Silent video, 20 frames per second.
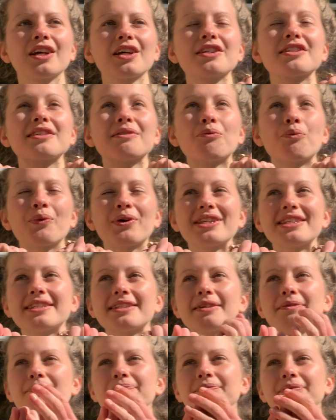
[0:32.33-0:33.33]
some
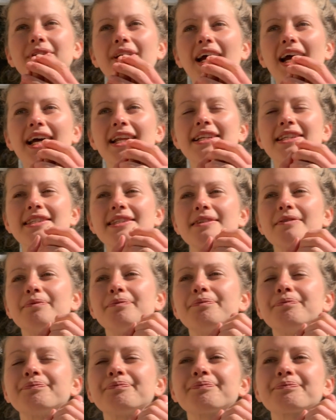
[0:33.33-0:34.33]
wisdom and
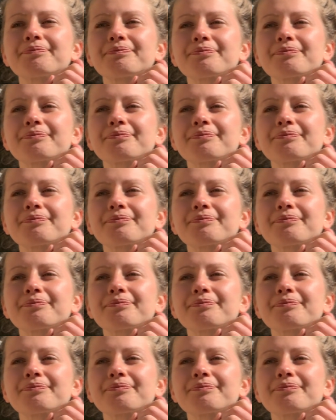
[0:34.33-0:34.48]
some